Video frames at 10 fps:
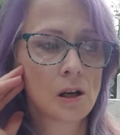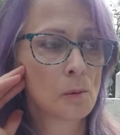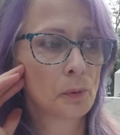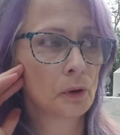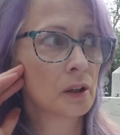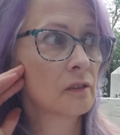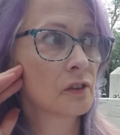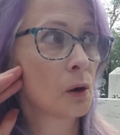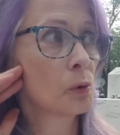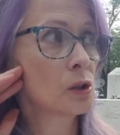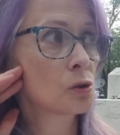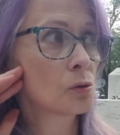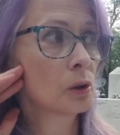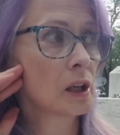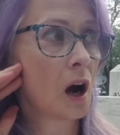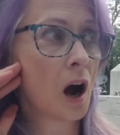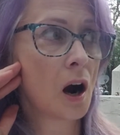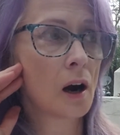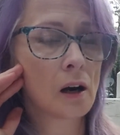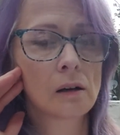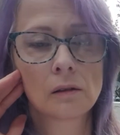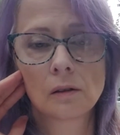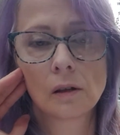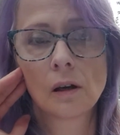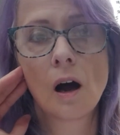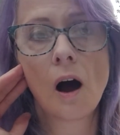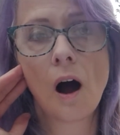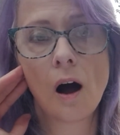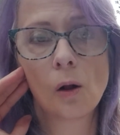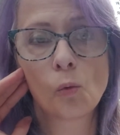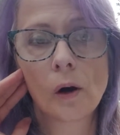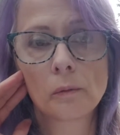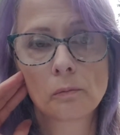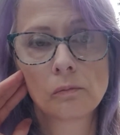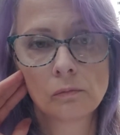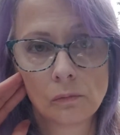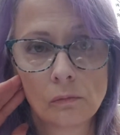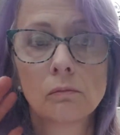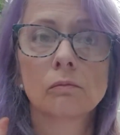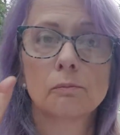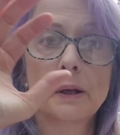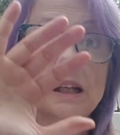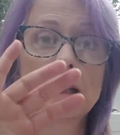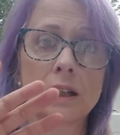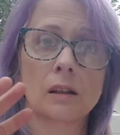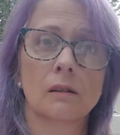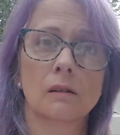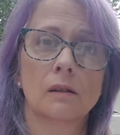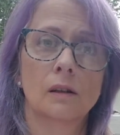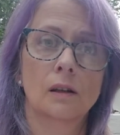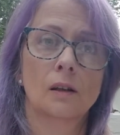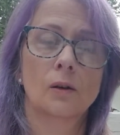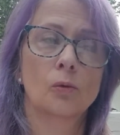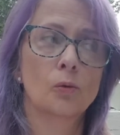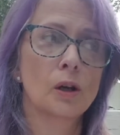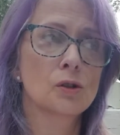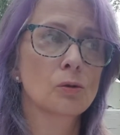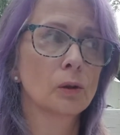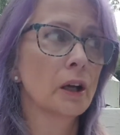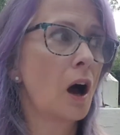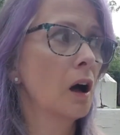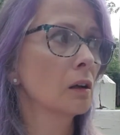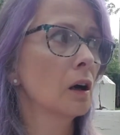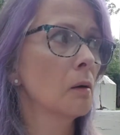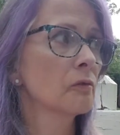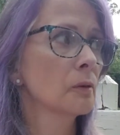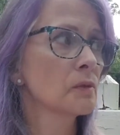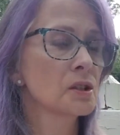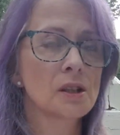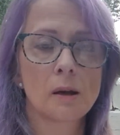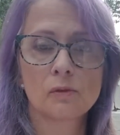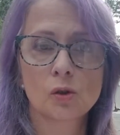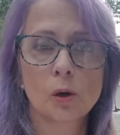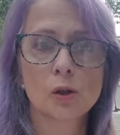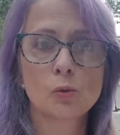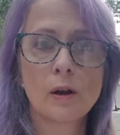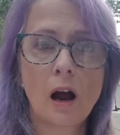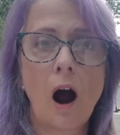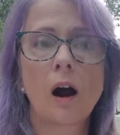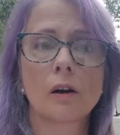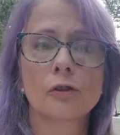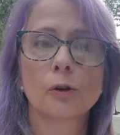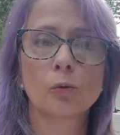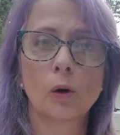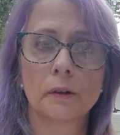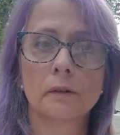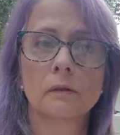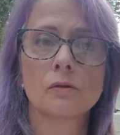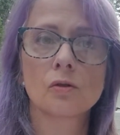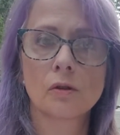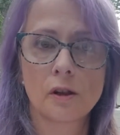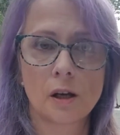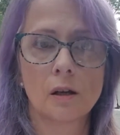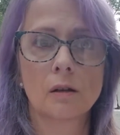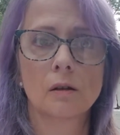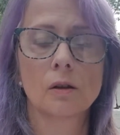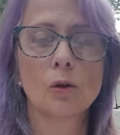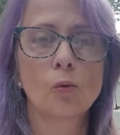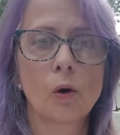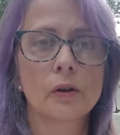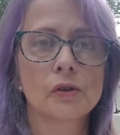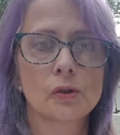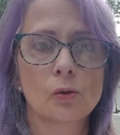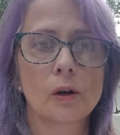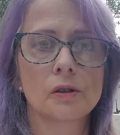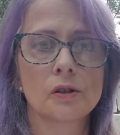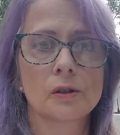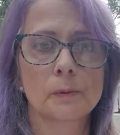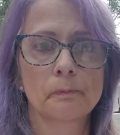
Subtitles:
believe that we truly are all one being. We truly all come from the same source. We are the one thing, the one source.